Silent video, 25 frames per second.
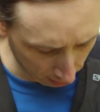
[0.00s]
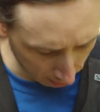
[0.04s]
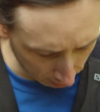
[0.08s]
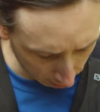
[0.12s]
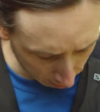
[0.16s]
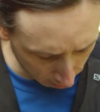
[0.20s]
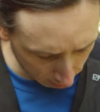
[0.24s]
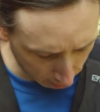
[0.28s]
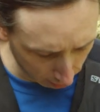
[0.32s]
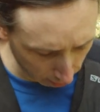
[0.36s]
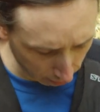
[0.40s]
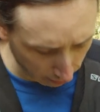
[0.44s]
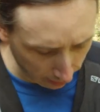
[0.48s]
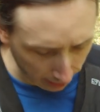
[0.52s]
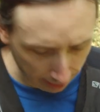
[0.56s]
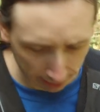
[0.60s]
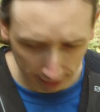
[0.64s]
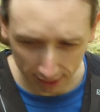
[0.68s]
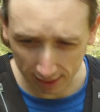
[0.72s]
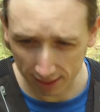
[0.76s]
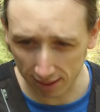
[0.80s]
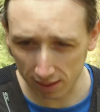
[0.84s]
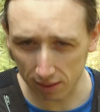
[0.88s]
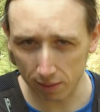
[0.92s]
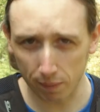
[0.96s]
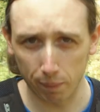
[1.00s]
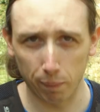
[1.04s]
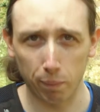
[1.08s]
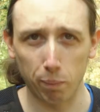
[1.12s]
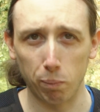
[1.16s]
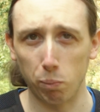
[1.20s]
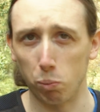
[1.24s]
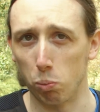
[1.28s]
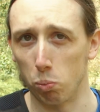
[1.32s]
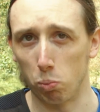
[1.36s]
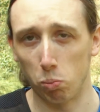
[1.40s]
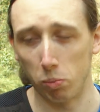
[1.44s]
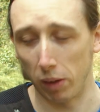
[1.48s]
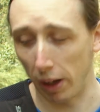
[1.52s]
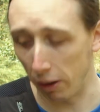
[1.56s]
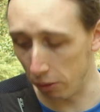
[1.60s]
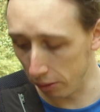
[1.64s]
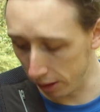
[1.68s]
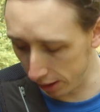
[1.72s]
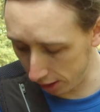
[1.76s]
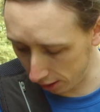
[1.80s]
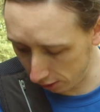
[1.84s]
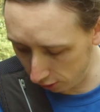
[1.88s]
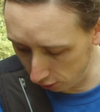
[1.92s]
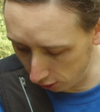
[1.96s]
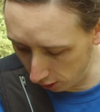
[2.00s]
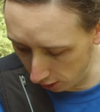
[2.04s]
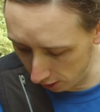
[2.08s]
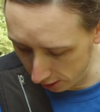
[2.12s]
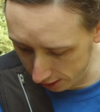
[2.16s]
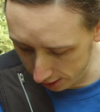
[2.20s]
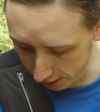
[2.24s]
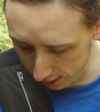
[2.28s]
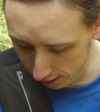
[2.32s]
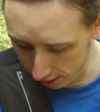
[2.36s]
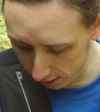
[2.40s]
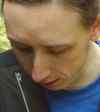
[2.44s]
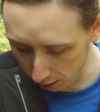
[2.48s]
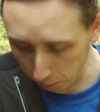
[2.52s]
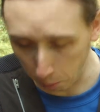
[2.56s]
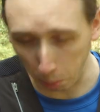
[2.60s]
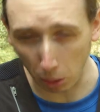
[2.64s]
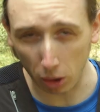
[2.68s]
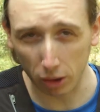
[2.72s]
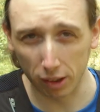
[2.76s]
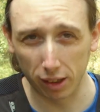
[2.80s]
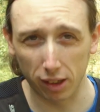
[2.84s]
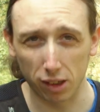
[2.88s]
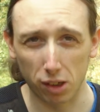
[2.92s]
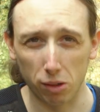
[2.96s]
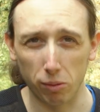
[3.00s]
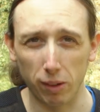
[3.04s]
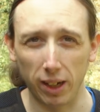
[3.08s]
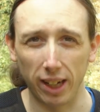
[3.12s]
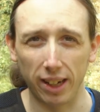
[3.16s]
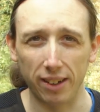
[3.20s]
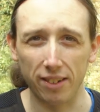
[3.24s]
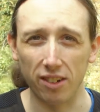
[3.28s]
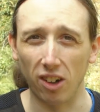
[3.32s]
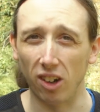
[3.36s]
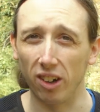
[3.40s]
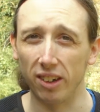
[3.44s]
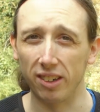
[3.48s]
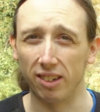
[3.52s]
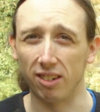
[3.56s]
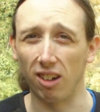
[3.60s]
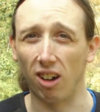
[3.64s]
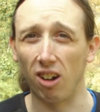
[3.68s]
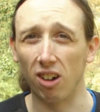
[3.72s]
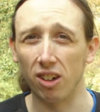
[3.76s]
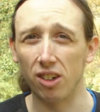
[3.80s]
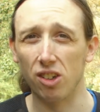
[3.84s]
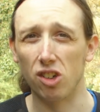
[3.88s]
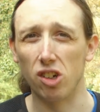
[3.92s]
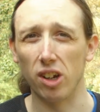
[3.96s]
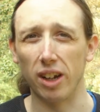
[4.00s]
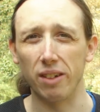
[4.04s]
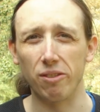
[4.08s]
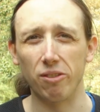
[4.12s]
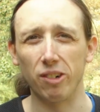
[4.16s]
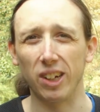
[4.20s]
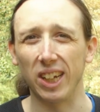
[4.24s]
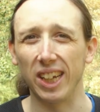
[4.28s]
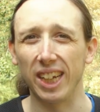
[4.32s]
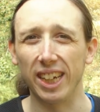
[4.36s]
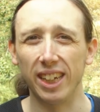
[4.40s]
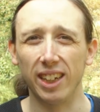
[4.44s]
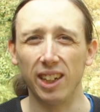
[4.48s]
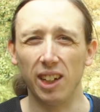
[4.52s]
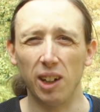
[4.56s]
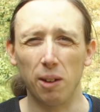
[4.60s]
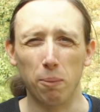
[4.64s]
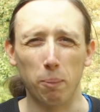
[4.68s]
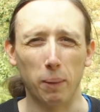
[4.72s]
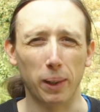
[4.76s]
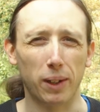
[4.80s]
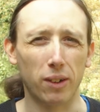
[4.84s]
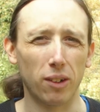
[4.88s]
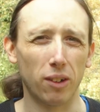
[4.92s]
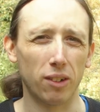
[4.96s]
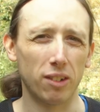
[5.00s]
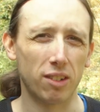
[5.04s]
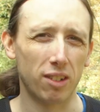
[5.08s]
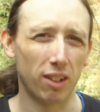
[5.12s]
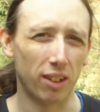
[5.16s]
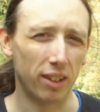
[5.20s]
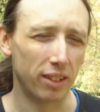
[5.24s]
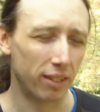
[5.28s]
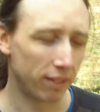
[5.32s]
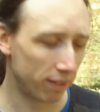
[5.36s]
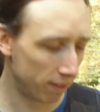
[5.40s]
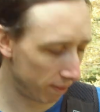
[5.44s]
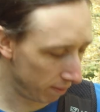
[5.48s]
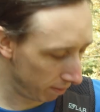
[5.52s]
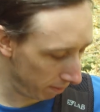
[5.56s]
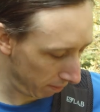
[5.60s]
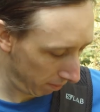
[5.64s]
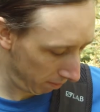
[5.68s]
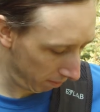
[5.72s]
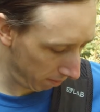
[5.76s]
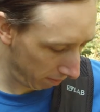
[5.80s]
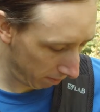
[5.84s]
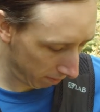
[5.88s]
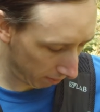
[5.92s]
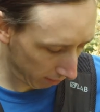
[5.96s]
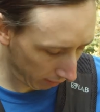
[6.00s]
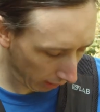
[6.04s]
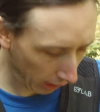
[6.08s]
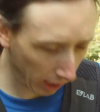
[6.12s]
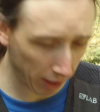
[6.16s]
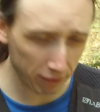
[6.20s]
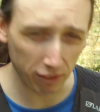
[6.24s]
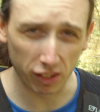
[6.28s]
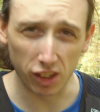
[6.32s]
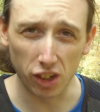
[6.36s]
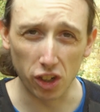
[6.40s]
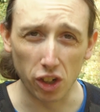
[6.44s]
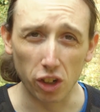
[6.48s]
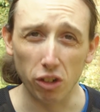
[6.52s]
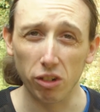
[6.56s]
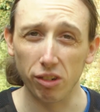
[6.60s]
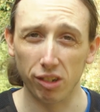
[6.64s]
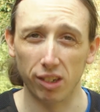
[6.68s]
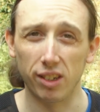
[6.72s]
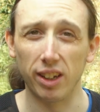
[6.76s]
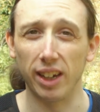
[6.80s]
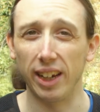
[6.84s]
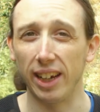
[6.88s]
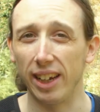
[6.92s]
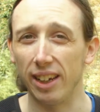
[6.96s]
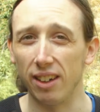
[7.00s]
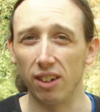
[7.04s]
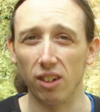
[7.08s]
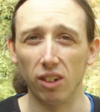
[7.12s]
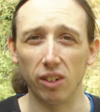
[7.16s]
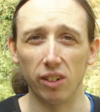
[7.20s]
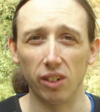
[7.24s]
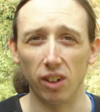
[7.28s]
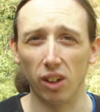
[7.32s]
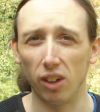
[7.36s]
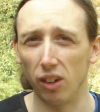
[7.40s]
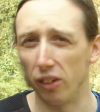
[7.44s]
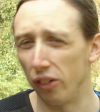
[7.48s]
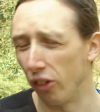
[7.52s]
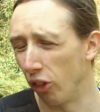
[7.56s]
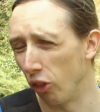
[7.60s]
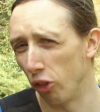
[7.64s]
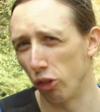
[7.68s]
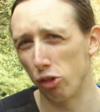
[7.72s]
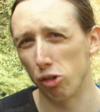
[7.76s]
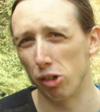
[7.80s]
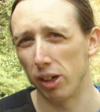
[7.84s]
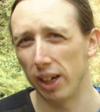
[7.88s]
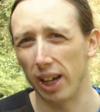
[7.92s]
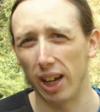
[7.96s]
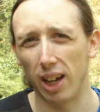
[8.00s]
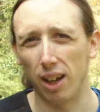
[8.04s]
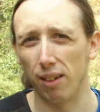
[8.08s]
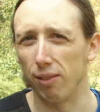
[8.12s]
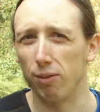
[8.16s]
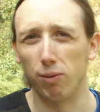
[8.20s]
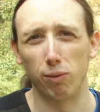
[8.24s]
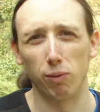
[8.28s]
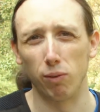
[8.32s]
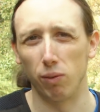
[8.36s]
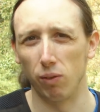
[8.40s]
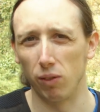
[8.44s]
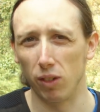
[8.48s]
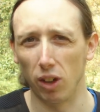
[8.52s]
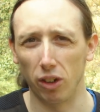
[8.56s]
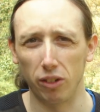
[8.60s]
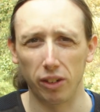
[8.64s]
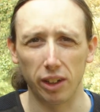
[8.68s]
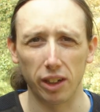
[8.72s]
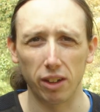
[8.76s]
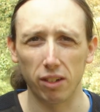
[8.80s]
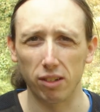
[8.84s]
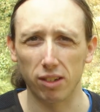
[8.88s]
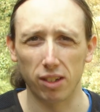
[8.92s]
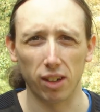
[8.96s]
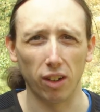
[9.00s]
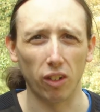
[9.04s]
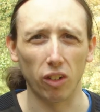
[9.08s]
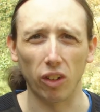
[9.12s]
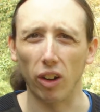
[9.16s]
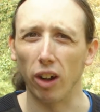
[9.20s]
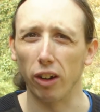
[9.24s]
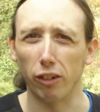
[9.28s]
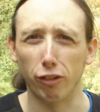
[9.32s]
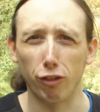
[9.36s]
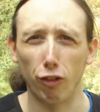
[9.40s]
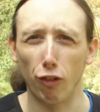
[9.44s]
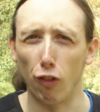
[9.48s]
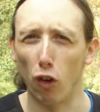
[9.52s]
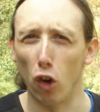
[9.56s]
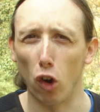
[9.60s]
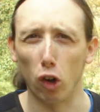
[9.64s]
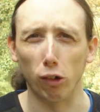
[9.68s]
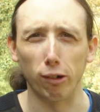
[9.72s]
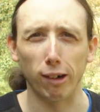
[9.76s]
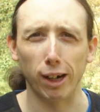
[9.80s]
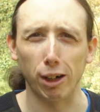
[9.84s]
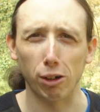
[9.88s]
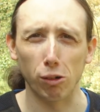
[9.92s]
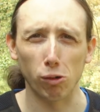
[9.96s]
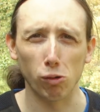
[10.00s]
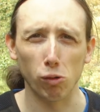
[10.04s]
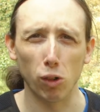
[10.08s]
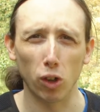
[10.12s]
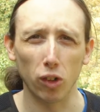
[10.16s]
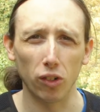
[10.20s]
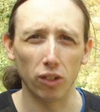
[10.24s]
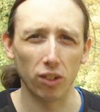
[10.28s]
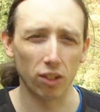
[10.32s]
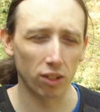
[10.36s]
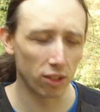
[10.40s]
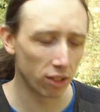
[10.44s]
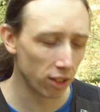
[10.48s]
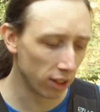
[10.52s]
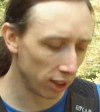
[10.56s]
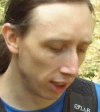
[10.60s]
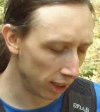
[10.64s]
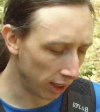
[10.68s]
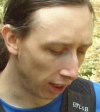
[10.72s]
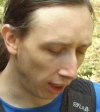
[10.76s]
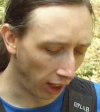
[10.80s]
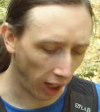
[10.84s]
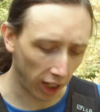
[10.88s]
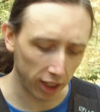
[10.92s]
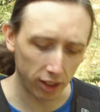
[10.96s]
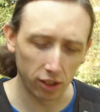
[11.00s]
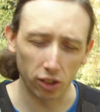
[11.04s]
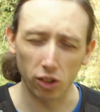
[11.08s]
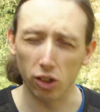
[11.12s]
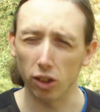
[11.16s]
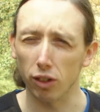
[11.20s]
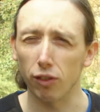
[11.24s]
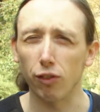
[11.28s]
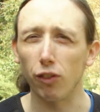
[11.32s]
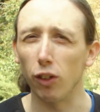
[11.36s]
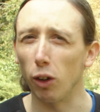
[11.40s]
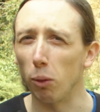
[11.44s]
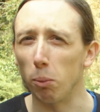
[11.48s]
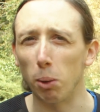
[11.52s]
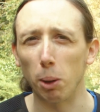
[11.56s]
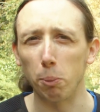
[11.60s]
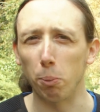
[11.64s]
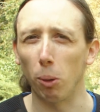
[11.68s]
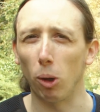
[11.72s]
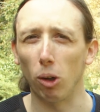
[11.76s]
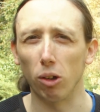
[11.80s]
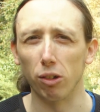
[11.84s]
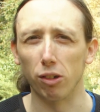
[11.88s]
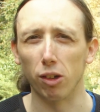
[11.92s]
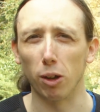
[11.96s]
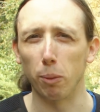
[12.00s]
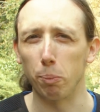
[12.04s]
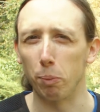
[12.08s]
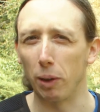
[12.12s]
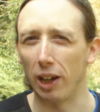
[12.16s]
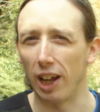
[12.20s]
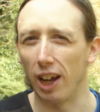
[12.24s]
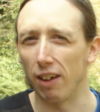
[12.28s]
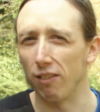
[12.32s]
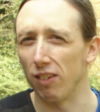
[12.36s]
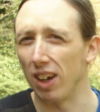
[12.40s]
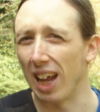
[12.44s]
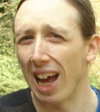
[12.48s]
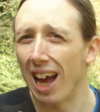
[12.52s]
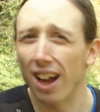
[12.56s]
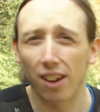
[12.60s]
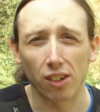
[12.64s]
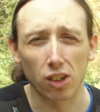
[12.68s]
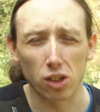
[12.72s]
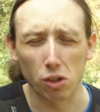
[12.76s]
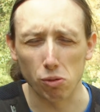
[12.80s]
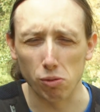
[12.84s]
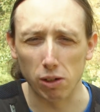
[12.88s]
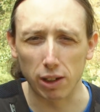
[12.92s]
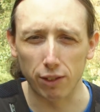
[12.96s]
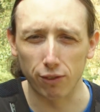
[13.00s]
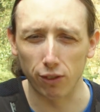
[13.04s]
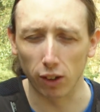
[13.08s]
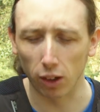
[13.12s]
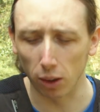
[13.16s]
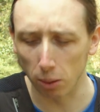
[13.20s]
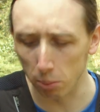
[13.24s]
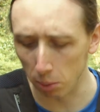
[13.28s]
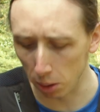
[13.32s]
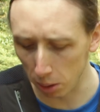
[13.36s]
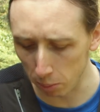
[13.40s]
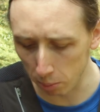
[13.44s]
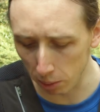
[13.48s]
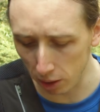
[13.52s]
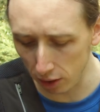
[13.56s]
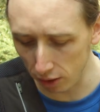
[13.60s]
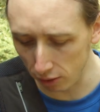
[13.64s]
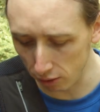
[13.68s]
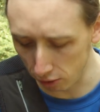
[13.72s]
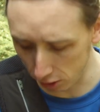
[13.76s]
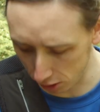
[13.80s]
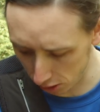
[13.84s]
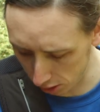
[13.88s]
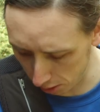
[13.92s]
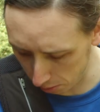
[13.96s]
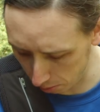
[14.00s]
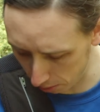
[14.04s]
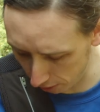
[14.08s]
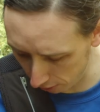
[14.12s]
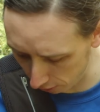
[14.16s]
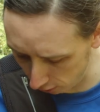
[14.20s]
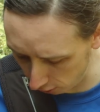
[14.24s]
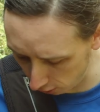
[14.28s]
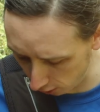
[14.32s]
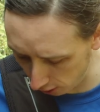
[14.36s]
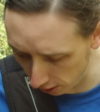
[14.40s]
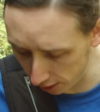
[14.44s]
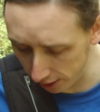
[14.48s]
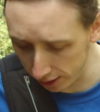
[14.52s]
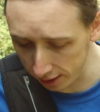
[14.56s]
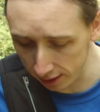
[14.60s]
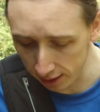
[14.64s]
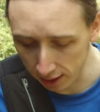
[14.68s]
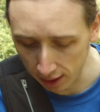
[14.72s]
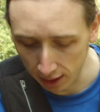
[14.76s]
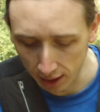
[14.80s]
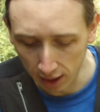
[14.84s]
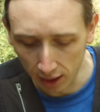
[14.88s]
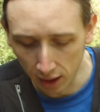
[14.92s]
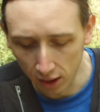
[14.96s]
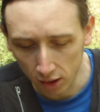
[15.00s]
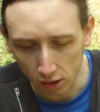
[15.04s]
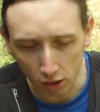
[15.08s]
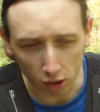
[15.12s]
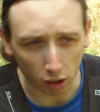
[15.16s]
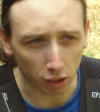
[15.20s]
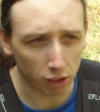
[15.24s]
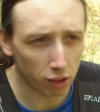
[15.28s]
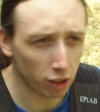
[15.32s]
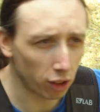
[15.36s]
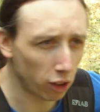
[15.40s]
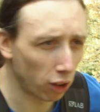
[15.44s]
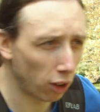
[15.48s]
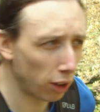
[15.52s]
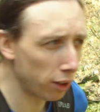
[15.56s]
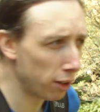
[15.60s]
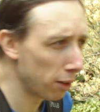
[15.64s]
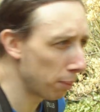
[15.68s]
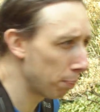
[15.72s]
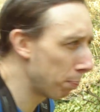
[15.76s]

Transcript: So that works fine. The pockets are really nice. I generally, because I haven't used it in an ultra yet, I've only used it on like 4-hour runs, I can just fill my bottles up and I haven't had to refill them on the move, which has been fine. It's also got this